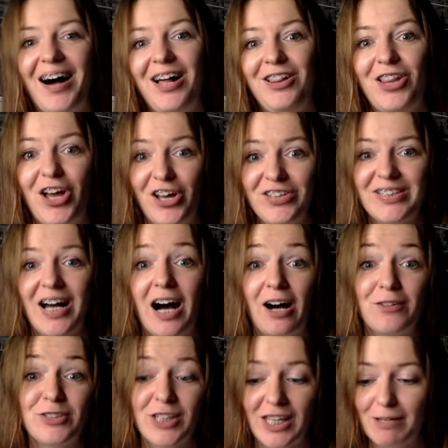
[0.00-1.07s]
I learned
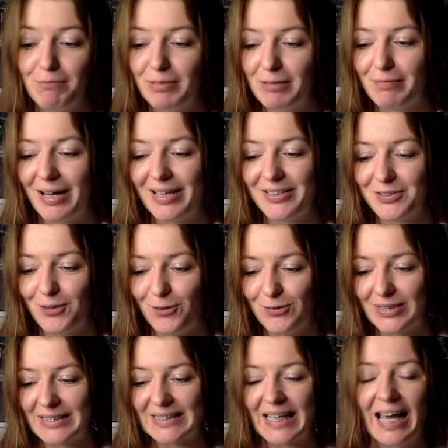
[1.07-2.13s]
how to implement all
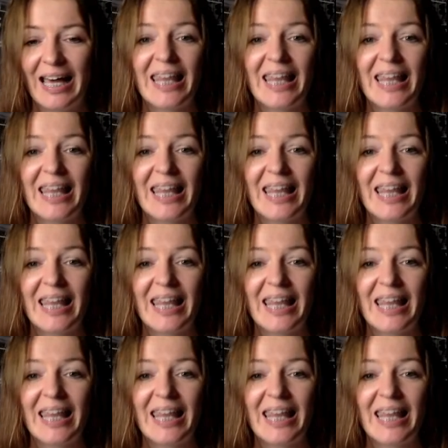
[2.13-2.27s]
this